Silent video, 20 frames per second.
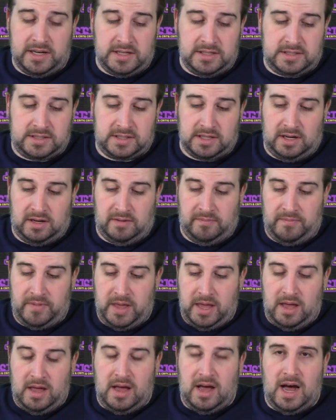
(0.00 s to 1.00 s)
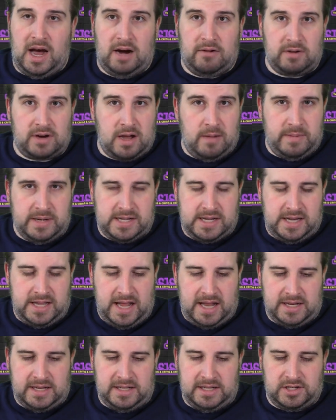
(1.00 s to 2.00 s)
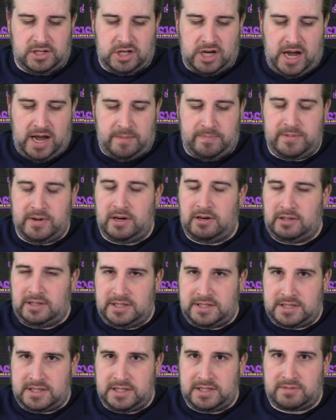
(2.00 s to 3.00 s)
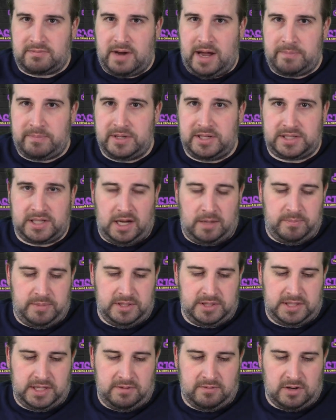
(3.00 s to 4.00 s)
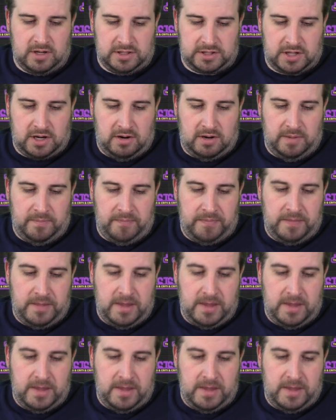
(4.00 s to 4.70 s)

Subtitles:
And so we're coming to the end of this chapter. Let's just wrap this up and see where it's going.